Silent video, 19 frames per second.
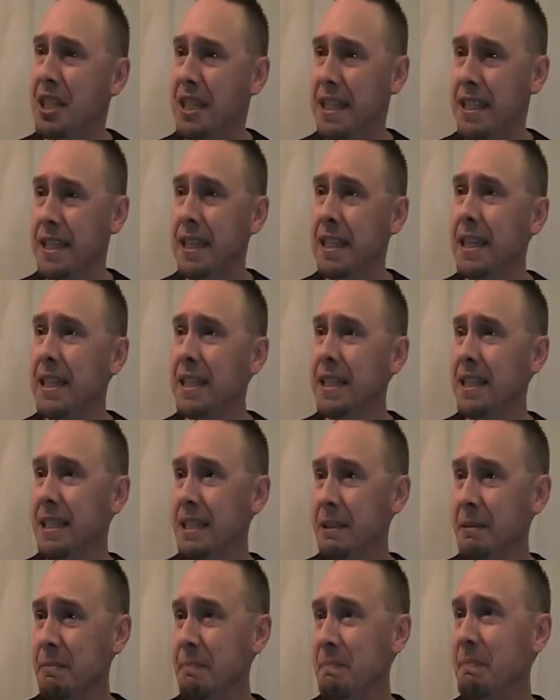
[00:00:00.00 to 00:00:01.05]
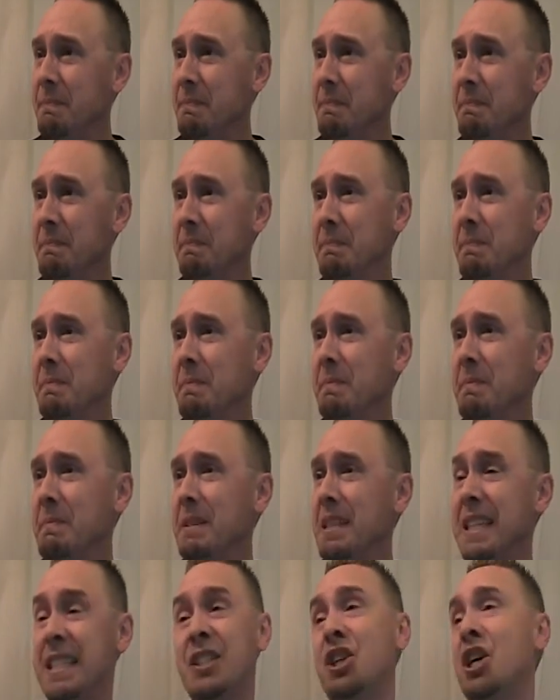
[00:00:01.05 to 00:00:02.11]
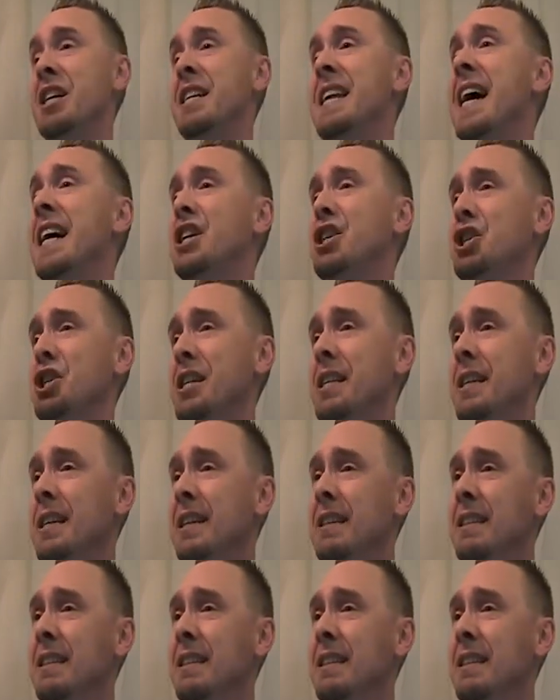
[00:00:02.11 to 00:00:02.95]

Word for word: it's, it's connection,